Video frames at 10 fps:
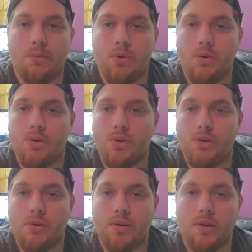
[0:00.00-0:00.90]

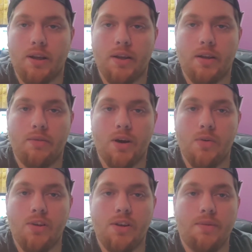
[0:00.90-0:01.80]
border in
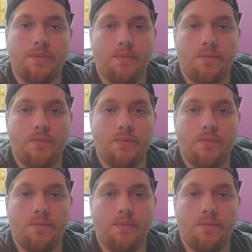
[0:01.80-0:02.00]
Livonia,